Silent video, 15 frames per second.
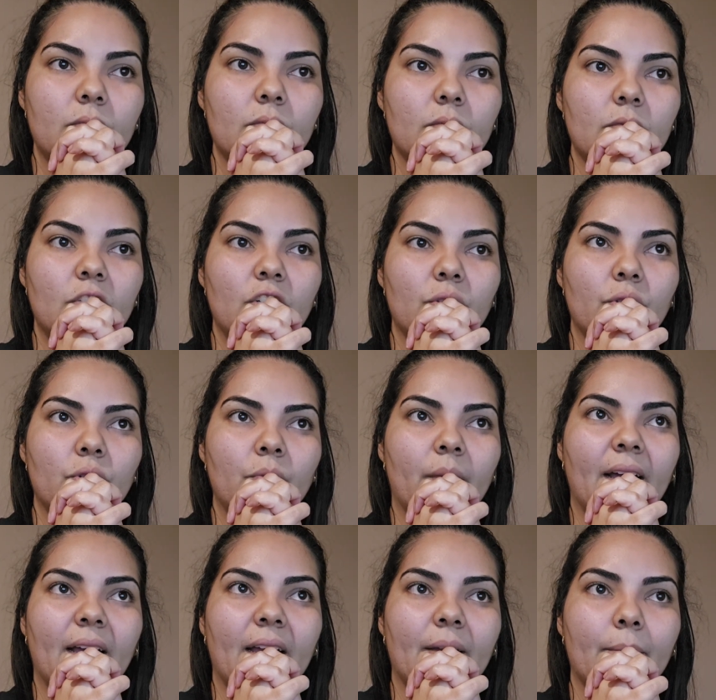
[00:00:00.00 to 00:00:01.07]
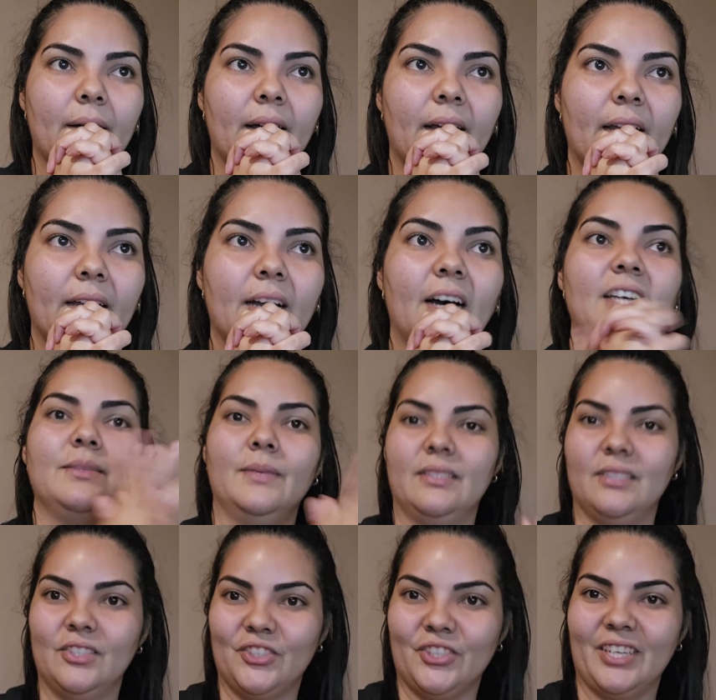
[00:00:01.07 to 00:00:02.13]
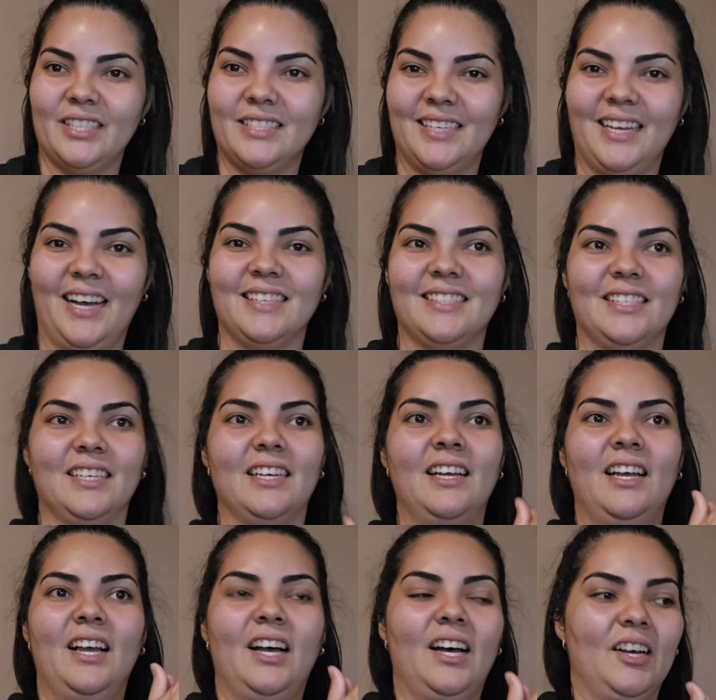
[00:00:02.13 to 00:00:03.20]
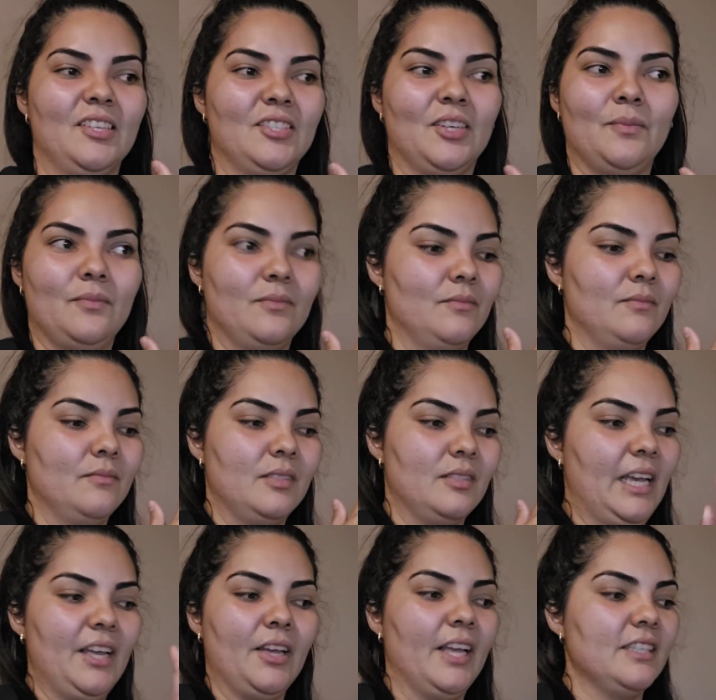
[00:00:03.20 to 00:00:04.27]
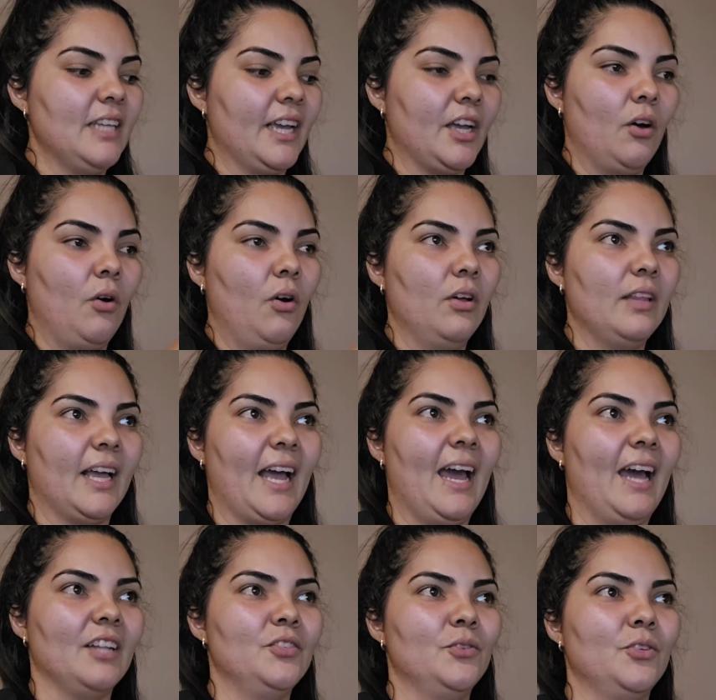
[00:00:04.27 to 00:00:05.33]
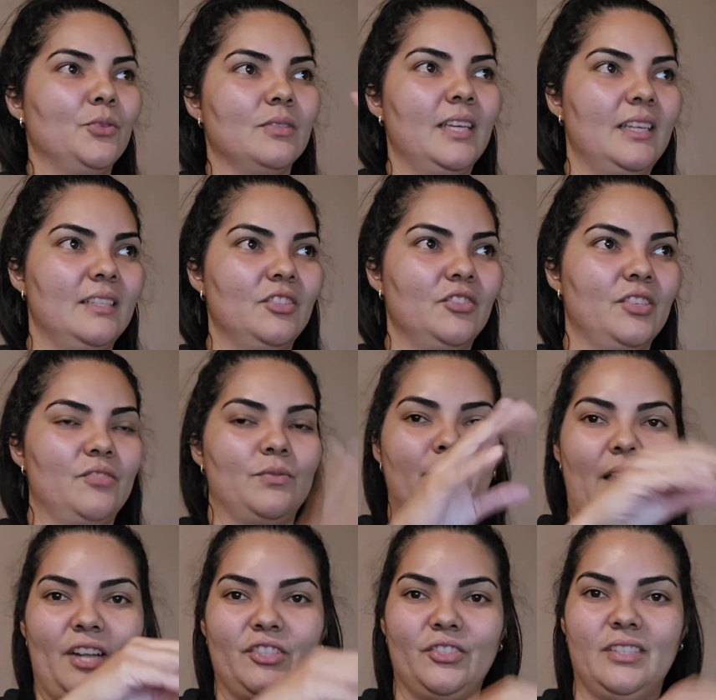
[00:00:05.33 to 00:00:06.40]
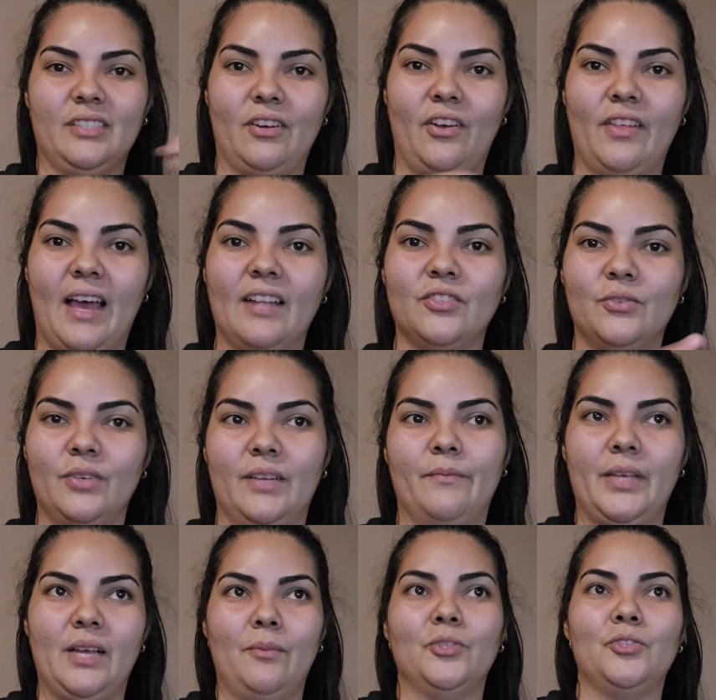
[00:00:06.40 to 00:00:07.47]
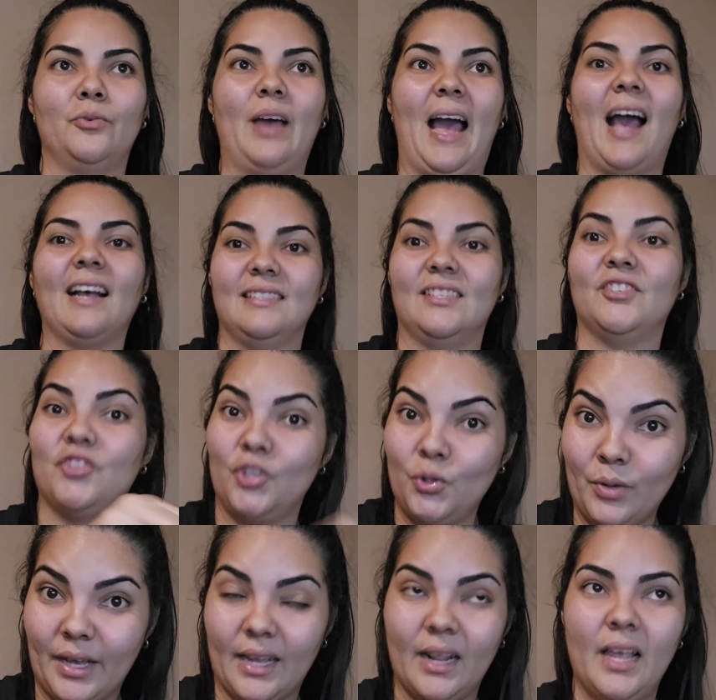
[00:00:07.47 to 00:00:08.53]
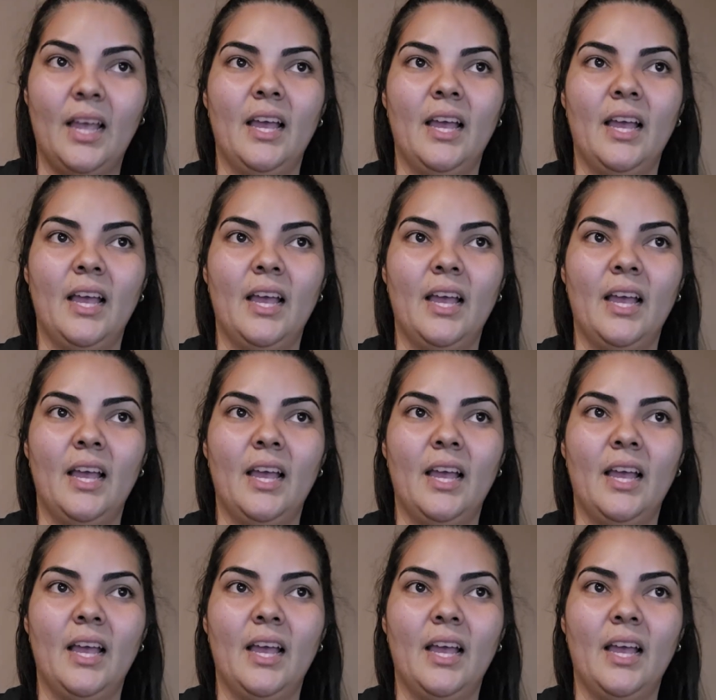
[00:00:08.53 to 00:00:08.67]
you know, through my husband's insurance, he has it's like a whole, like I had to use his insurance with my insurance and all that to be able to access to it,